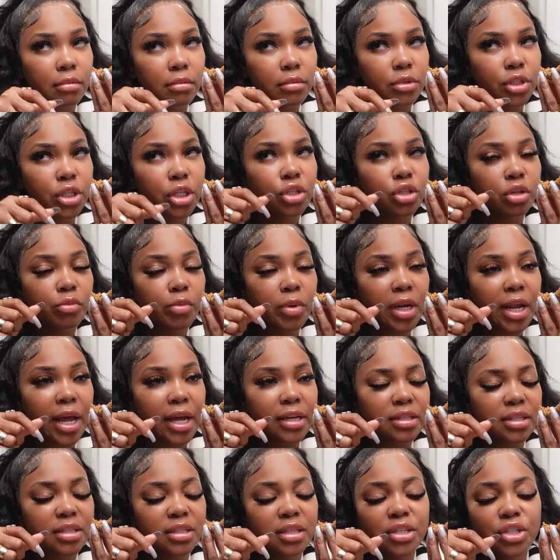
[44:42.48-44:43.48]
Ginger
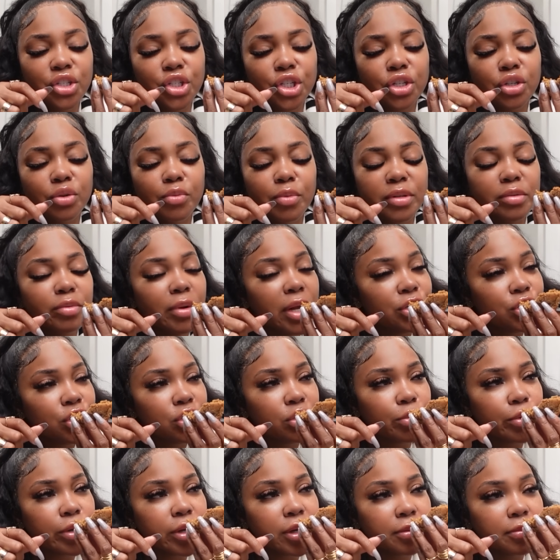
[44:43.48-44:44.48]
molasses. Is this gingerbread? It's not
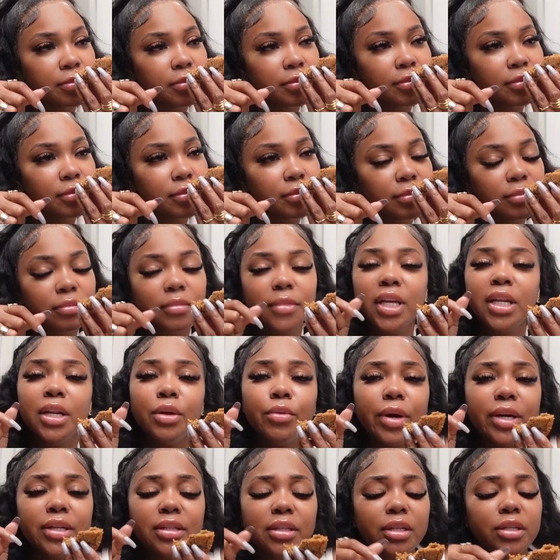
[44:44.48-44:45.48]
gingerbread.
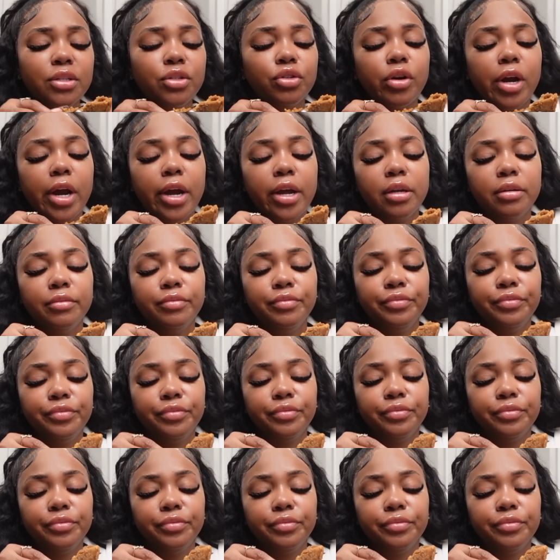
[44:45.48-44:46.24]
Anyways, let's try it.